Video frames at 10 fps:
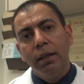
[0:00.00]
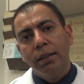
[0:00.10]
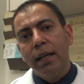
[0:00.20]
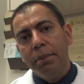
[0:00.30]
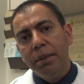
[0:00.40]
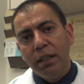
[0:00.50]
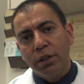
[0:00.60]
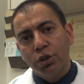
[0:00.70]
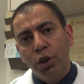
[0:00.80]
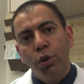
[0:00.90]

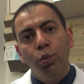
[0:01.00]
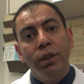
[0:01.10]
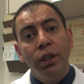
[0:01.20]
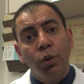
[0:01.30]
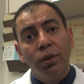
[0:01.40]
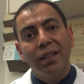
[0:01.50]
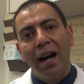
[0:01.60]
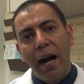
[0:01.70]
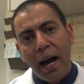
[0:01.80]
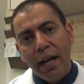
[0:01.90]
Diabetes. We know the
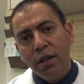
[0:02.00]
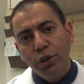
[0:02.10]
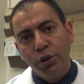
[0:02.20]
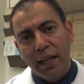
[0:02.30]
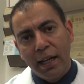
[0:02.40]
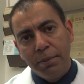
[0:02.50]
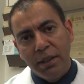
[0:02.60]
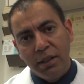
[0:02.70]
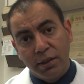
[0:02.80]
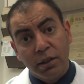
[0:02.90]
higher your
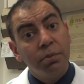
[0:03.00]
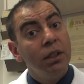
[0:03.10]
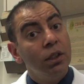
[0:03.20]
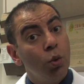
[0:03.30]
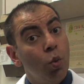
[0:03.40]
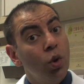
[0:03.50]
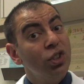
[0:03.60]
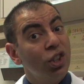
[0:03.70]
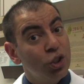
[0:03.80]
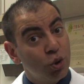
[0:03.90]
diabetes is, meaning the worse
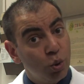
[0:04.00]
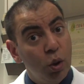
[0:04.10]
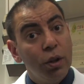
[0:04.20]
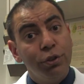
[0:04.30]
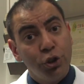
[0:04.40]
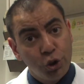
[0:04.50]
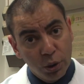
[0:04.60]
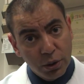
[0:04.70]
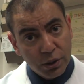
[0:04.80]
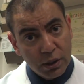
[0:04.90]
control of your
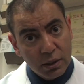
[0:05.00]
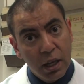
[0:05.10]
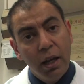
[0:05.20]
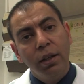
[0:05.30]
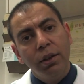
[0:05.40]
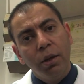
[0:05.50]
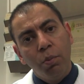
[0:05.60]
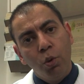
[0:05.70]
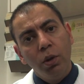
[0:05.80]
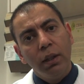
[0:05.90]
sugars is, the
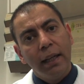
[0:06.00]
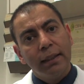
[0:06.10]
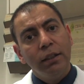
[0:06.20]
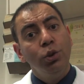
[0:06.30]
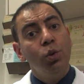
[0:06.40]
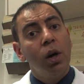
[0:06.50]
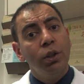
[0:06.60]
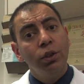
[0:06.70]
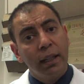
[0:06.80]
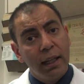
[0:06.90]
more likely you are
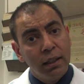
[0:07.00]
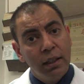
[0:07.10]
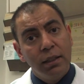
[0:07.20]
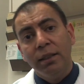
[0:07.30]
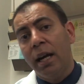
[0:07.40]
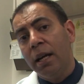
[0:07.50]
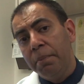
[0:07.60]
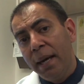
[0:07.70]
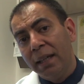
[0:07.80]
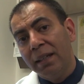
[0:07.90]
to get
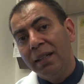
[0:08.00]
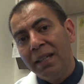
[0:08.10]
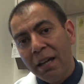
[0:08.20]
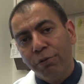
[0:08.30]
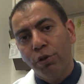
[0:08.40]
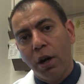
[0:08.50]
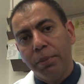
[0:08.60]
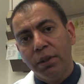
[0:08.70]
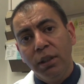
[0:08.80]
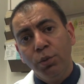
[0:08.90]
diabetic
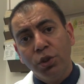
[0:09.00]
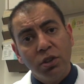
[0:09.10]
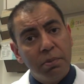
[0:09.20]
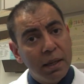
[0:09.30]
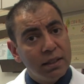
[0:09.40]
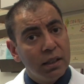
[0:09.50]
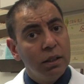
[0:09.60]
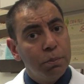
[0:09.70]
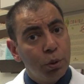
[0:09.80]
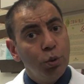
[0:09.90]
nephropathy, which is
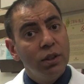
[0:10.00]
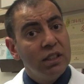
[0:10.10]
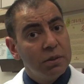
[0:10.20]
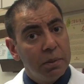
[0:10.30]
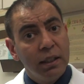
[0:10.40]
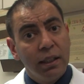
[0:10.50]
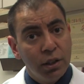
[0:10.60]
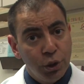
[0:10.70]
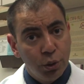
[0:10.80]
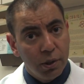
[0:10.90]
basically protein spilling in
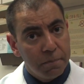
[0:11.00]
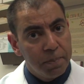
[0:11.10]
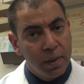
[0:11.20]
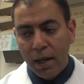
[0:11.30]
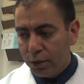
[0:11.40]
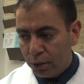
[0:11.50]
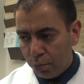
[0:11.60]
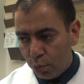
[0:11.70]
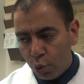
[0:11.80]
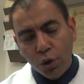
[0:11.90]
the urine. The
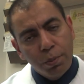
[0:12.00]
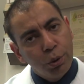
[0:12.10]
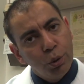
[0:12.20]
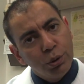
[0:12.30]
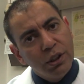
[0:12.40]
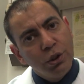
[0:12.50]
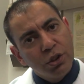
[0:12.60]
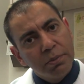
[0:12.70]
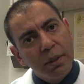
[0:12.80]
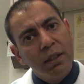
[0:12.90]
more protein you
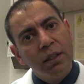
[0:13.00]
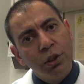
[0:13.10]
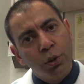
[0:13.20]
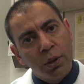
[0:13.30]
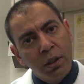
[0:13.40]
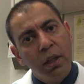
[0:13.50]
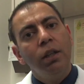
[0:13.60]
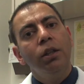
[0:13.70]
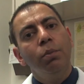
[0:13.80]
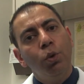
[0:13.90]
spill in the urine,
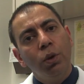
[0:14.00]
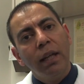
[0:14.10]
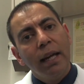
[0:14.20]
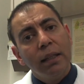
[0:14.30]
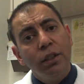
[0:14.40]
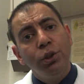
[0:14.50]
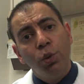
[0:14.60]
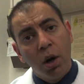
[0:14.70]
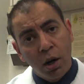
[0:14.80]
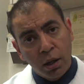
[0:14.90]
the more likely
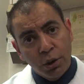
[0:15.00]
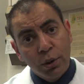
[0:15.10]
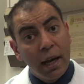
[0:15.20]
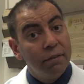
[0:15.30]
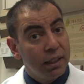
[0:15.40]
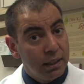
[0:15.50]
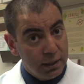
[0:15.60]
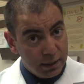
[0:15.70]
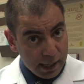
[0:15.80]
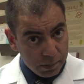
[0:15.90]
you are to have
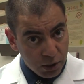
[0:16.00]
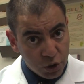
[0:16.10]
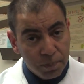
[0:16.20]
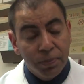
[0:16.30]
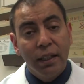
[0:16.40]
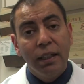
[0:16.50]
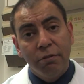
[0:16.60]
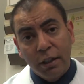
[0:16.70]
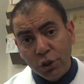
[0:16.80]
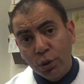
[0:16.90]
kidney damage
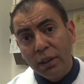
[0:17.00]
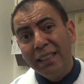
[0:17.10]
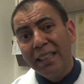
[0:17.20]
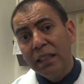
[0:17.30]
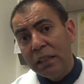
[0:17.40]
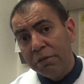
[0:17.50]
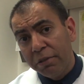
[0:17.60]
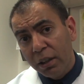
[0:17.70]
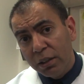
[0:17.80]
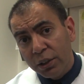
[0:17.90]
eventually kidney
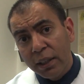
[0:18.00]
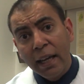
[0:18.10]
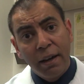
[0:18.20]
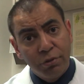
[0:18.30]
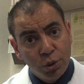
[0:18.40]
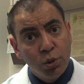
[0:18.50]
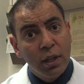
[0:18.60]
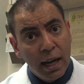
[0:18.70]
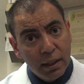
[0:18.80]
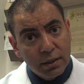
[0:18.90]
failure and have to do
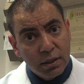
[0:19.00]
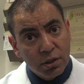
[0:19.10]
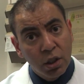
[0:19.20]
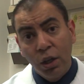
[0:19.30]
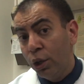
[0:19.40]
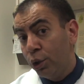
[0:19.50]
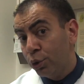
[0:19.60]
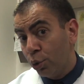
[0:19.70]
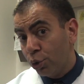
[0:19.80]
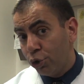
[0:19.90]
dialysis.
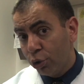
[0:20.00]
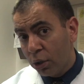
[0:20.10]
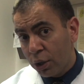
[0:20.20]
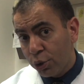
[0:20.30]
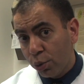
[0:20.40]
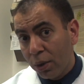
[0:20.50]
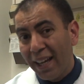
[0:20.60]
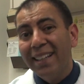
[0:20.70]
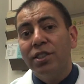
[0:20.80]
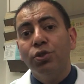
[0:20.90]
So sugar control,
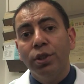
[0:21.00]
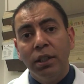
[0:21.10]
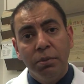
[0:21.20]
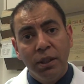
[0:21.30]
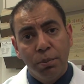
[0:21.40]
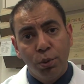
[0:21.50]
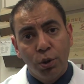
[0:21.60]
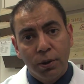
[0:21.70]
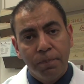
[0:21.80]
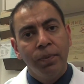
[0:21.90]
extremely
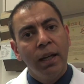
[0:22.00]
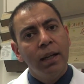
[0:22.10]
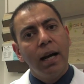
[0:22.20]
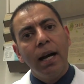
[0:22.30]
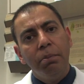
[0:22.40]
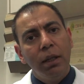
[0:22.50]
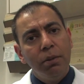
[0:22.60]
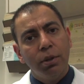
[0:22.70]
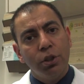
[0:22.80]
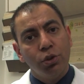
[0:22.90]
important. High
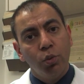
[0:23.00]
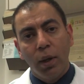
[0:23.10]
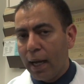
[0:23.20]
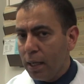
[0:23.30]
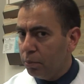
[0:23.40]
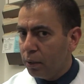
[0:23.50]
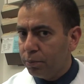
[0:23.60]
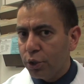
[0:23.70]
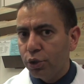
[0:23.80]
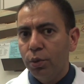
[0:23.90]
blood pressure. Well, high blood
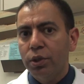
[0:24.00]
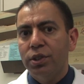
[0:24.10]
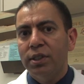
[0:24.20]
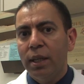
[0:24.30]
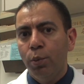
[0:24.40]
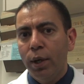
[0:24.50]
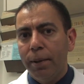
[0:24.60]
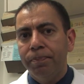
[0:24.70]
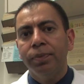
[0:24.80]
pressure works the same way.